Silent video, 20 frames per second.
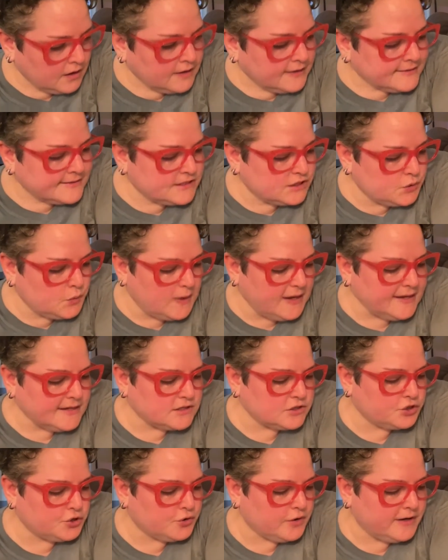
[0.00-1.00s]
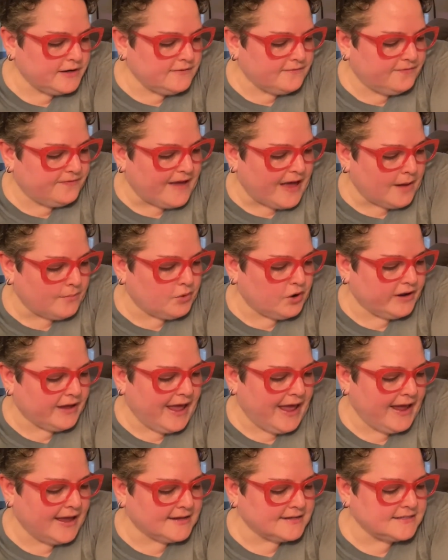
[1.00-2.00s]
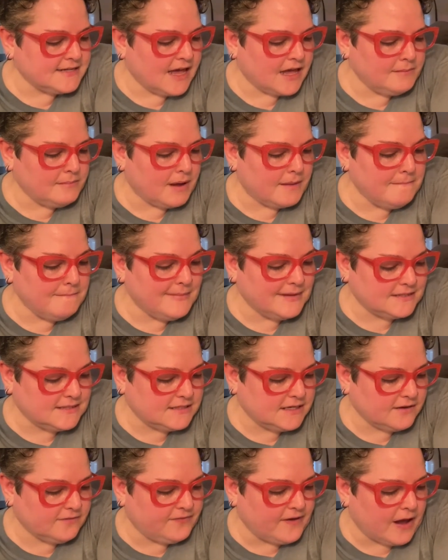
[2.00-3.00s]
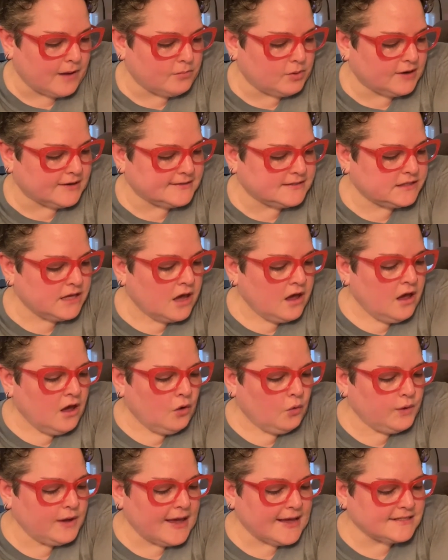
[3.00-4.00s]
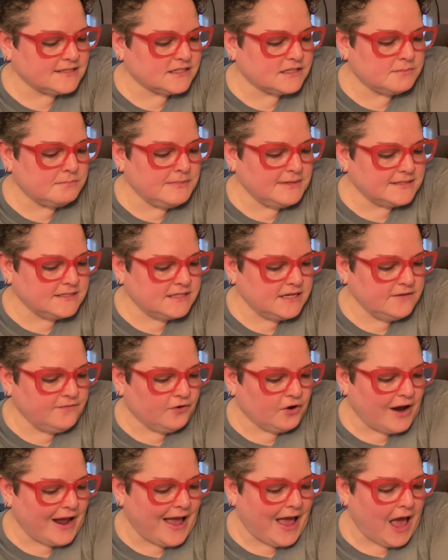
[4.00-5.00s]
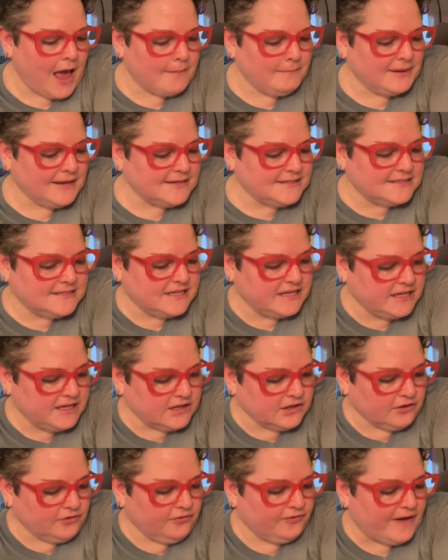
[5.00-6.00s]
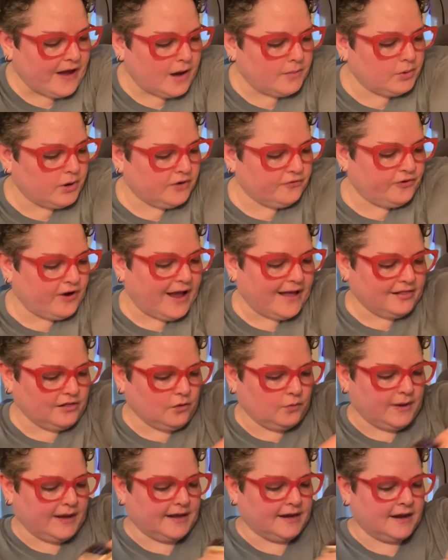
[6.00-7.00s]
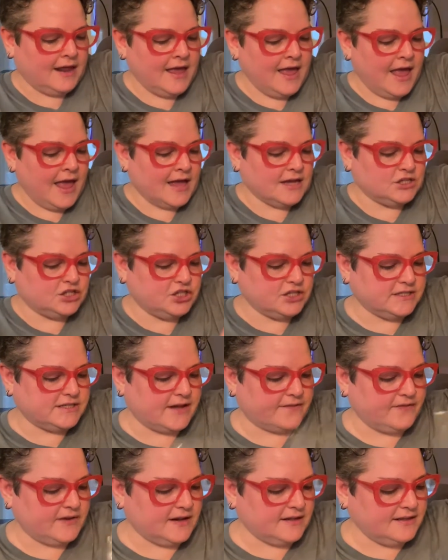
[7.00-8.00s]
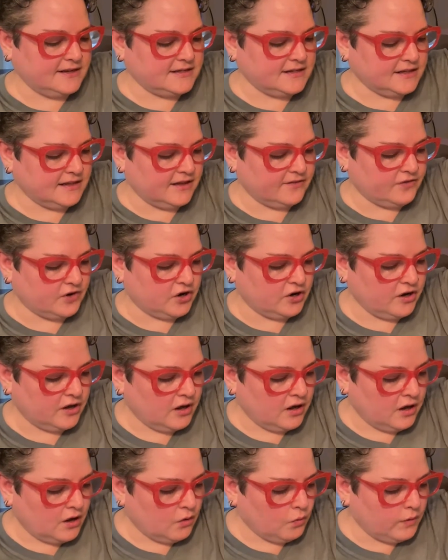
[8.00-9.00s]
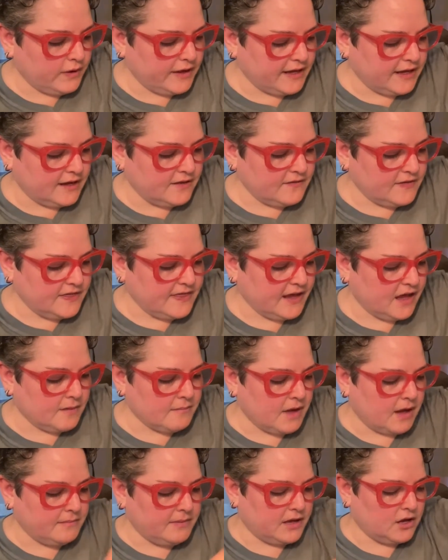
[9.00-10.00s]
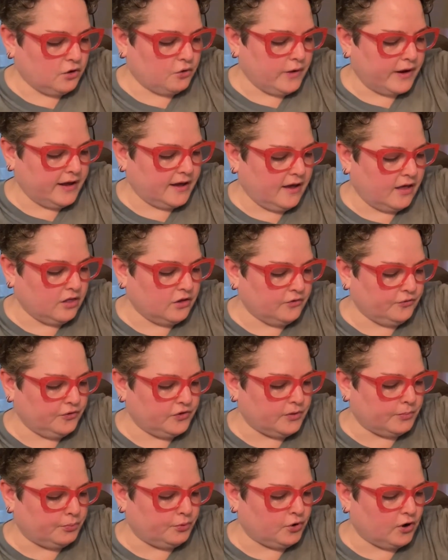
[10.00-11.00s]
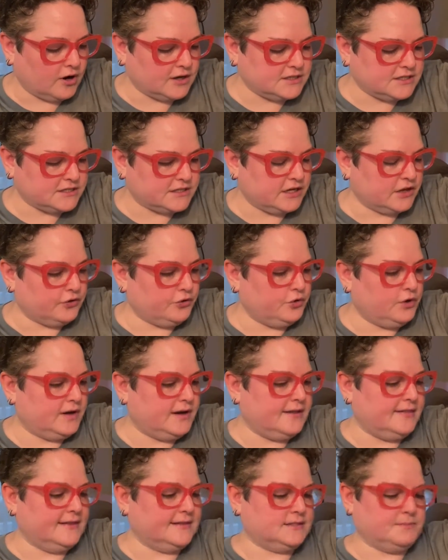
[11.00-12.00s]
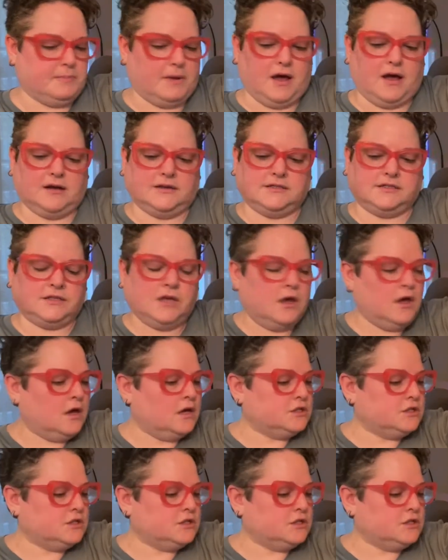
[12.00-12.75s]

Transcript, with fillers: Sweet Treat Fabric, hand dyed by Mystic Fabrics. We asked Misty for a happy teal fabric for Halloween, and she definitely delivered. We even think it might be a great color for the project included in this box.